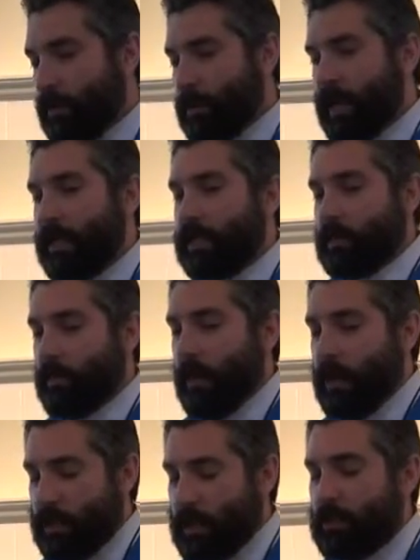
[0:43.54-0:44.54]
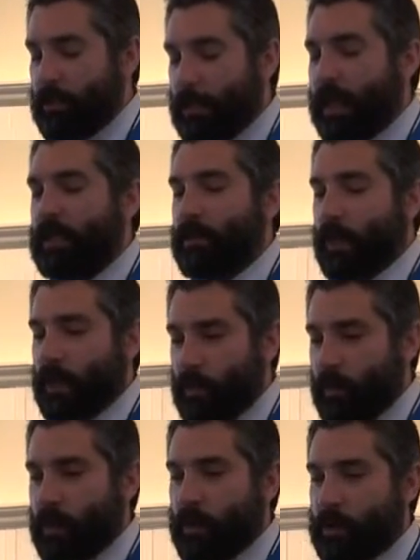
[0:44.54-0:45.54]
place. It's a place
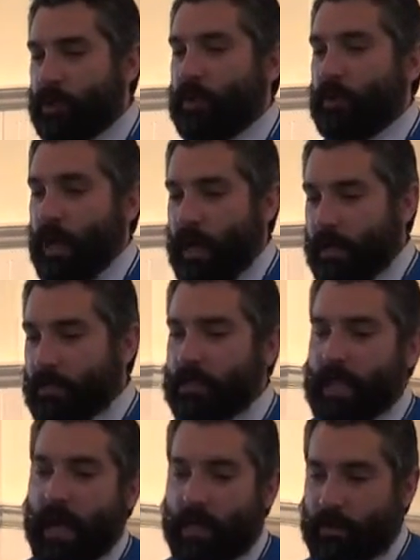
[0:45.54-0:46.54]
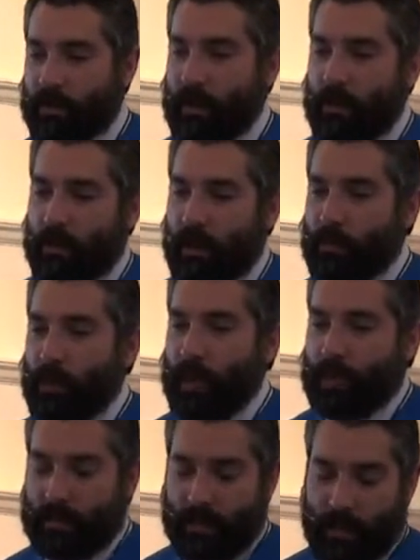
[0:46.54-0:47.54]
where Christian writers gather and they
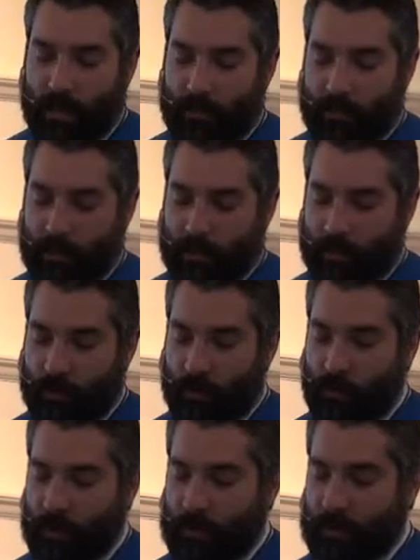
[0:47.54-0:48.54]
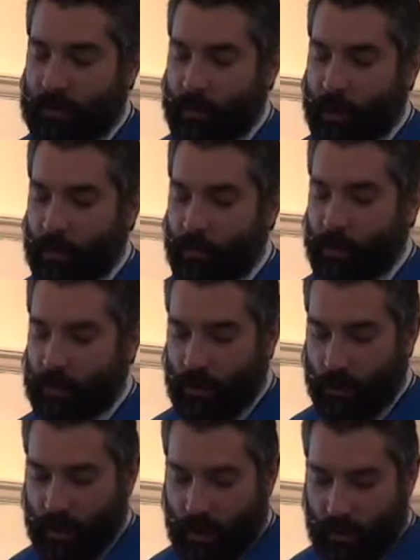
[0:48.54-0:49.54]
write certain pieces about what's
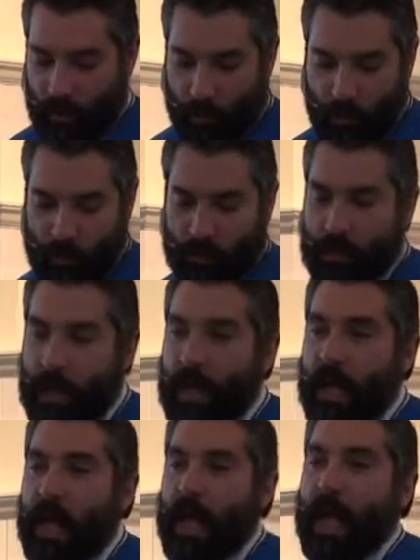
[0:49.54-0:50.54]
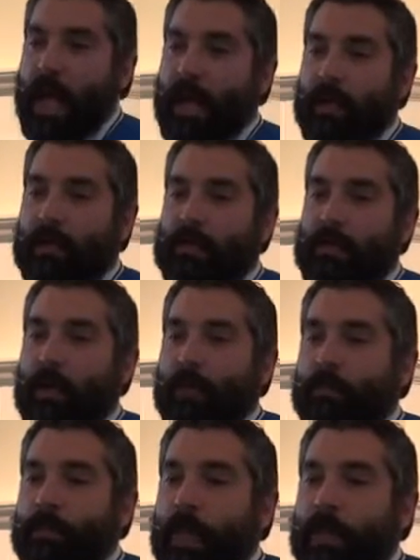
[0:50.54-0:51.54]
going on in the world. And
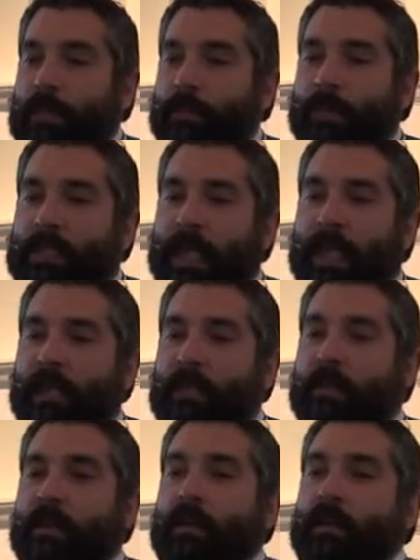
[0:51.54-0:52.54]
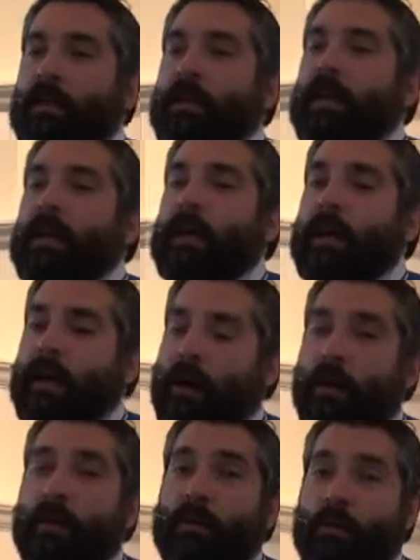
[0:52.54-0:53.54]
this particular
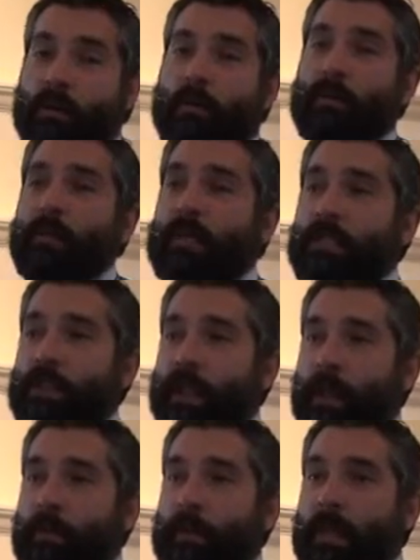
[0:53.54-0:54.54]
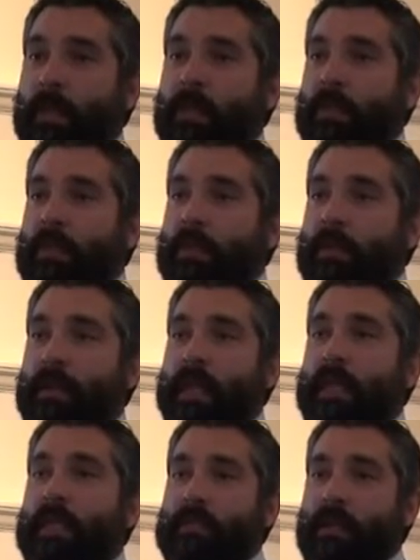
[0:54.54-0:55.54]
article, which the
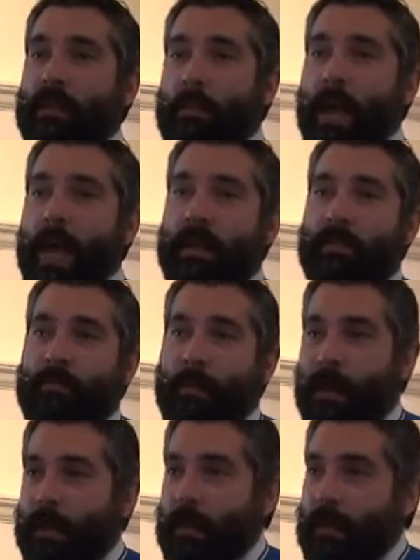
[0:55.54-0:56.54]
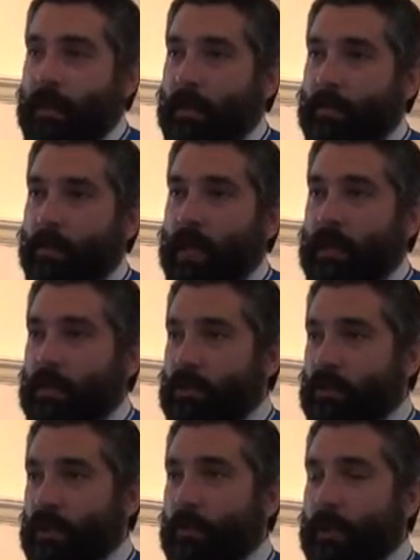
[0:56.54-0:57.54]
link is on the back of my written
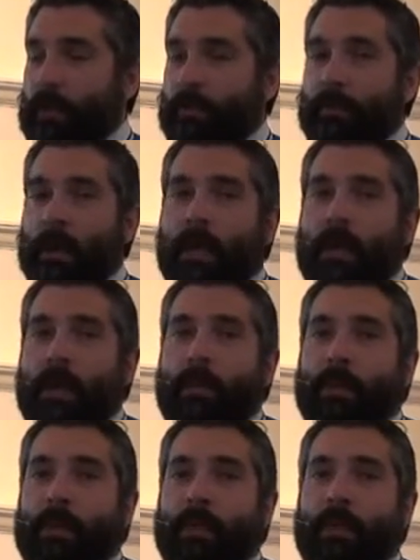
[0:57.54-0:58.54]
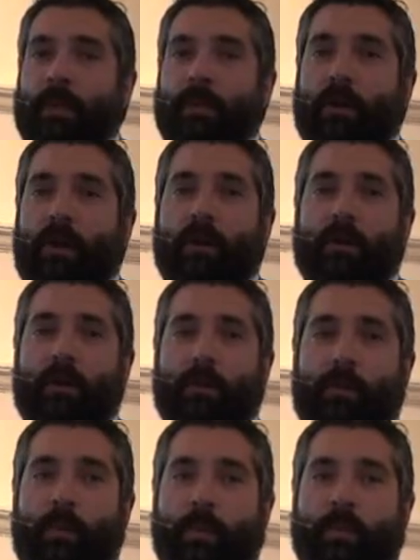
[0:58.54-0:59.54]
sermon, but the
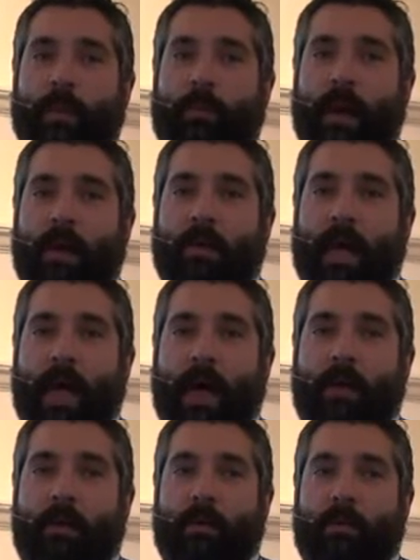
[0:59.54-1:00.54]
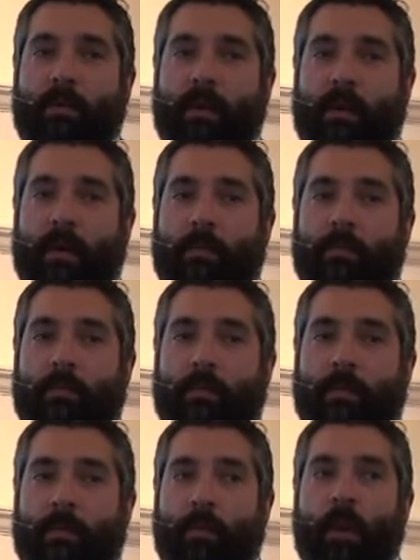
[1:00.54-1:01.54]
article was about how
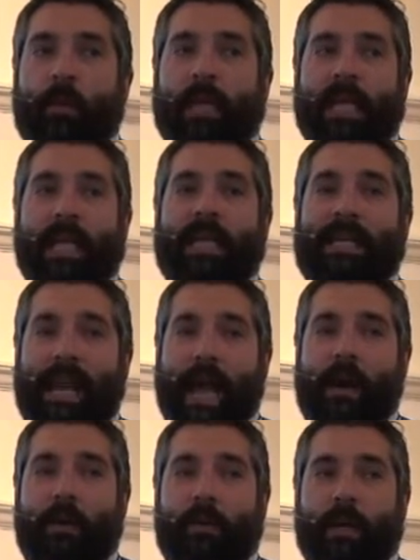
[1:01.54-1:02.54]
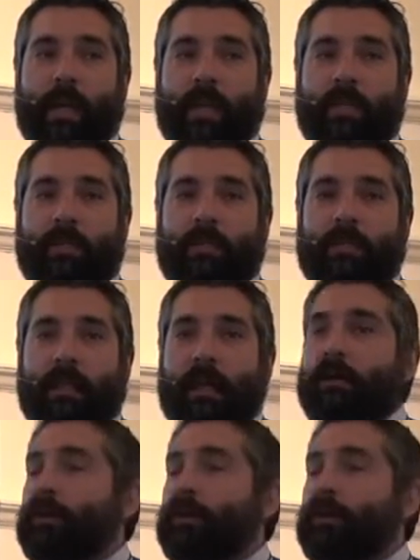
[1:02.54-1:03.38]
what we need now is